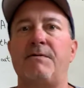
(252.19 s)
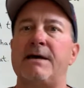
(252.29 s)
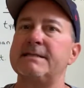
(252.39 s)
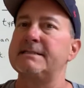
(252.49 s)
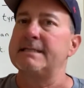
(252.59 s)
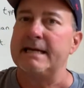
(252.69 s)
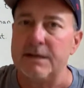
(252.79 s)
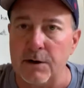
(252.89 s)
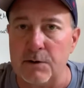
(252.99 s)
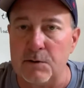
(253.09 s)
We've had to stay
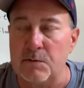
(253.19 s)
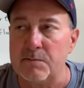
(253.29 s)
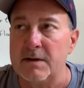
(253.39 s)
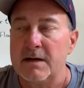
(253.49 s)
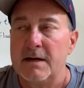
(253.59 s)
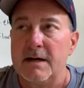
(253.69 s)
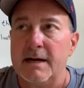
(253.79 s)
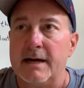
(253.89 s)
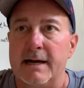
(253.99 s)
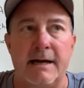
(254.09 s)
at home,
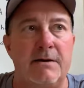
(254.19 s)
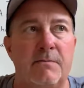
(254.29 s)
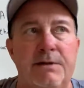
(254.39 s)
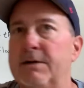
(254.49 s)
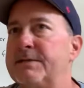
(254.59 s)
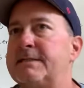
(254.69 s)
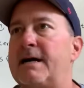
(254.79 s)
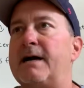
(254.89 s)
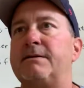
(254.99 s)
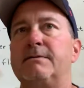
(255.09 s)
and we know it's
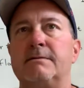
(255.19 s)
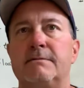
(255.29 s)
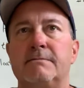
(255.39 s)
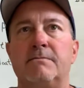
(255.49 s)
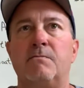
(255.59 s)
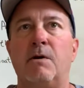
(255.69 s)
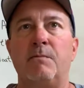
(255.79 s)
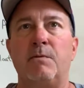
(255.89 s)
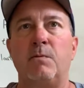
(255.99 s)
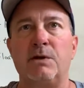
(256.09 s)
not what
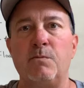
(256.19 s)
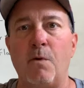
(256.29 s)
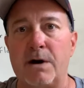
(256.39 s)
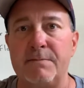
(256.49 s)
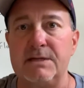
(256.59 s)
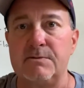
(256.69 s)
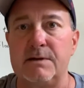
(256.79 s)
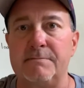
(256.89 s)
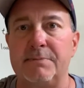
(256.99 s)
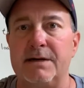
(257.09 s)
we really want to be
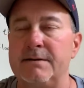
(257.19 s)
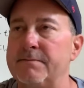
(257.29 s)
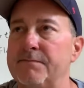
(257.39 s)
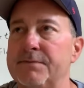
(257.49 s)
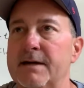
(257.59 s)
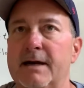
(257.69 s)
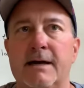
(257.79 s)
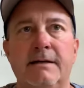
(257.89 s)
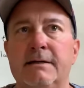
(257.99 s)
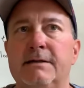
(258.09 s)
doing, but
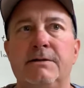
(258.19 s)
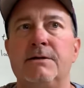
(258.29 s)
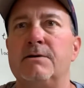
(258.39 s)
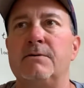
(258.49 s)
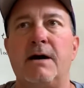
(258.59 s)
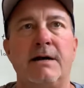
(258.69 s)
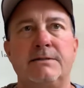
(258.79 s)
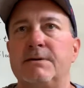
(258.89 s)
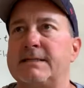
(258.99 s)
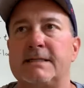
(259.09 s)

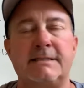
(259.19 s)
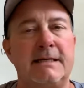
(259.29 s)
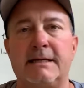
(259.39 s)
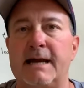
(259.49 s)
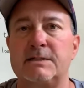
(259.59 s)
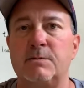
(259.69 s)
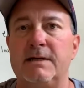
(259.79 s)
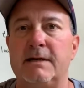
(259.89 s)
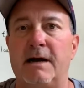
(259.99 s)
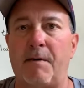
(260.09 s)
as I said last
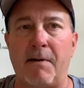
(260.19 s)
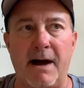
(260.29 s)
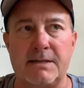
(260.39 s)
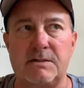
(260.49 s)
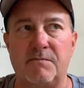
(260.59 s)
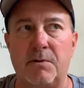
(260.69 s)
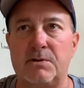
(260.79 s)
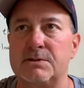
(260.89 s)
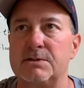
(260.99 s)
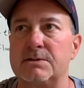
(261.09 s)
week, I'm a positive
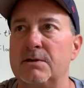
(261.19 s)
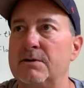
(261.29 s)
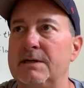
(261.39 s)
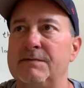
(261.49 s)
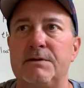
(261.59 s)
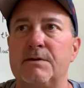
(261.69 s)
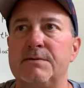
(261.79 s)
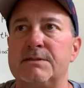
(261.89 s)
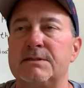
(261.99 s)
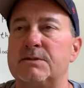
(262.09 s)
person. So even though
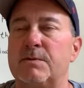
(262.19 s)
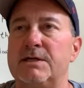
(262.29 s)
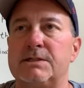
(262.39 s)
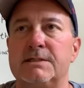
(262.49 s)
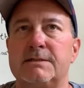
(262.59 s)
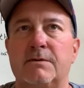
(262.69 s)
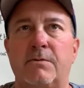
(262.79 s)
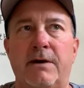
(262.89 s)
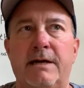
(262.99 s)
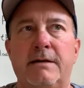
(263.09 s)
this situation isn't
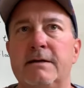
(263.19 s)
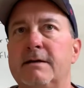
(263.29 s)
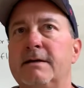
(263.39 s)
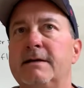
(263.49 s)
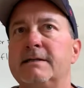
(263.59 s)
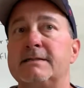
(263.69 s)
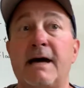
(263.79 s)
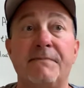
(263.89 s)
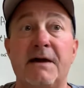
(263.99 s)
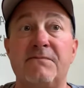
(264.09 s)
great, it's
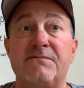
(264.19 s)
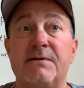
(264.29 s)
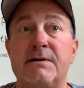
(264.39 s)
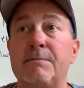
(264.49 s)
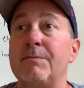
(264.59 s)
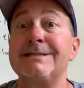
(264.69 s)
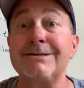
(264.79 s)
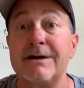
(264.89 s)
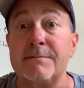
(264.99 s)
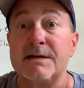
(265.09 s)
not that fun, but we
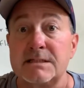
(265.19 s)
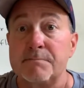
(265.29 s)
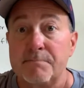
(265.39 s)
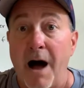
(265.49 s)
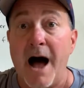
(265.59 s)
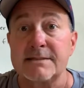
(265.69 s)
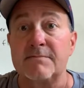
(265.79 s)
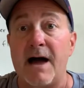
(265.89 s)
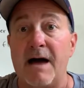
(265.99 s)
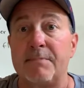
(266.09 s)
still got to make some
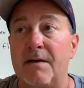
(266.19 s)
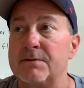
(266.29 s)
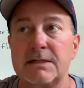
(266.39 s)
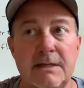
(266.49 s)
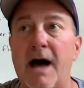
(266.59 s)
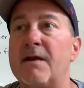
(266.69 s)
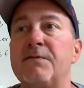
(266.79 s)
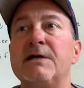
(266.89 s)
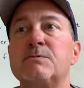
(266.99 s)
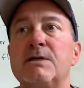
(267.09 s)
positive happen. There's a lot of
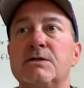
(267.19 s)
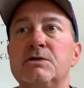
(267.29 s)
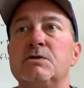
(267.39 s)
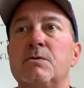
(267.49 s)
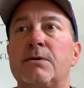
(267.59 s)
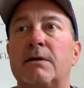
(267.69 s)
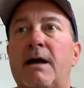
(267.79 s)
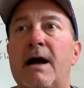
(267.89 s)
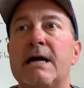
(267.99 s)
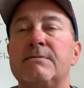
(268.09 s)
things we can do with our
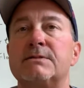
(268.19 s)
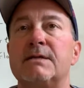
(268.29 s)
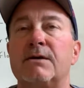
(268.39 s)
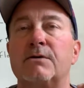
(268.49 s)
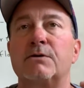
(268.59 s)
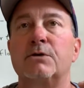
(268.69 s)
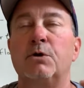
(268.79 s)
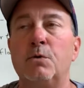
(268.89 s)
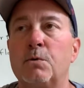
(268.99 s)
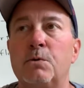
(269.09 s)
lives that are
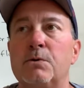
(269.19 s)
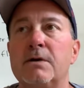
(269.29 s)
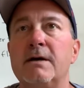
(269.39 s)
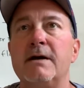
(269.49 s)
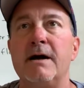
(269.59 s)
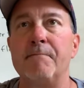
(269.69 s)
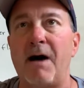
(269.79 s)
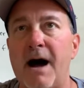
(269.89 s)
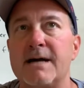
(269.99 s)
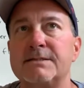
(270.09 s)
cool and
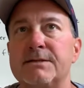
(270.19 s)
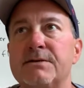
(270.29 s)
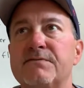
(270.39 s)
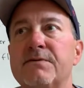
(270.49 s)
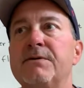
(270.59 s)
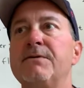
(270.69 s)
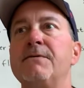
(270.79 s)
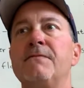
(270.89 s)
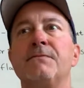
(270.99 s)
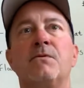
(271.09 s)
positive
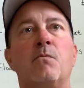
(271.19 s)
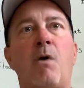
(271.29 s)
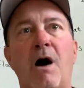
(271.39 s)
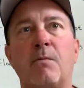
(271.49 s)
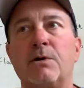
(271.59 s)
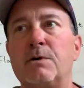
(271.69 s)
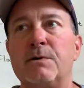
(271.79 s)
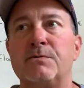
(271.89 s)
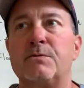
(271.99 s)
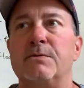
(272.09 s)
while we're
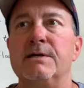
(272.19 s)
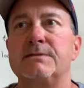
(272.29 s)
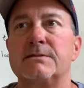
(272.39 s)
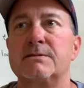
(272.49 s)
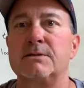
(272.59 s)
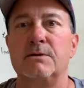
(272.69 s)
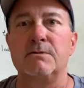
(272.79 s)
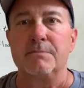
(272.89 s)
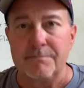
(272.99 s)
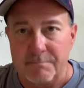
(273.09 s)
going through this.
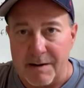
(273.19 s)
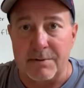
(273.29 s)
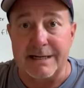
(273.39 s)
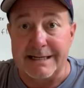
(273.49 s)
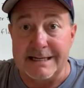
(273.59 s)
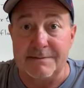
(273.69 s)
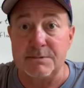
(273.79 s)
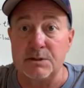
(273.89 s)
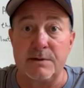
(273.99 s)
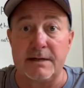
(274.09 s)
So remember to
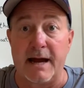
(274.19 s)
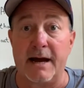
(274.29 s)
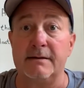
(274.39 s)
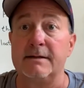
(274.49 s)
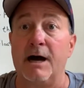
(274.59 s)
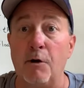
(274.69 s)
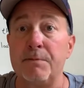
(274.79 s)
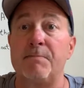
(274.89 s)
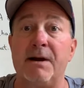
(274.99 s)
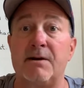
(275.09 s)
keep doing that. Help
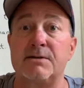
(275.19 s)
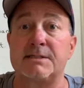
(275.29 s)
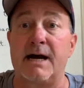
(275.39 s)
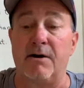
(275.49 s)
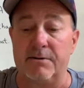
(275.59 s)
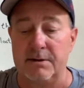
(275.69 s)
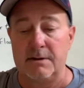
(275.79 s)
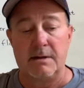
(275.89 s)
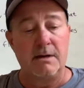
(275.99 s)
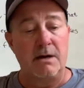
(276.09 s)
your parents out.
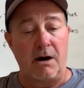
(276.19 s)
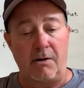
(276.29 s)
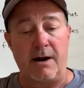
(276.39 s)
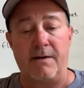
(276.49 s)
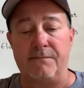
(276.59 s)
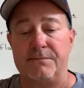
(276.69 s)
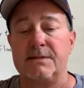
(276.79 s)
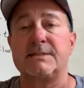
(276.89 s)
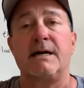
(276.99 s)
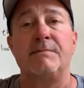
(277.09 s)
All right,
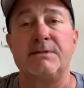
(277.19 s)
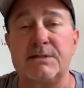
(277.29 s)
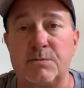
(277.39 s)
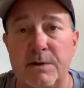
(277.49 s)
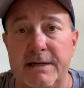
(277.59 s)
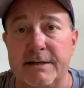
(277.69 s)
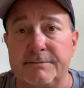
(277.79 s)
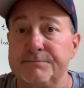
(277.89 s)
assignment this week.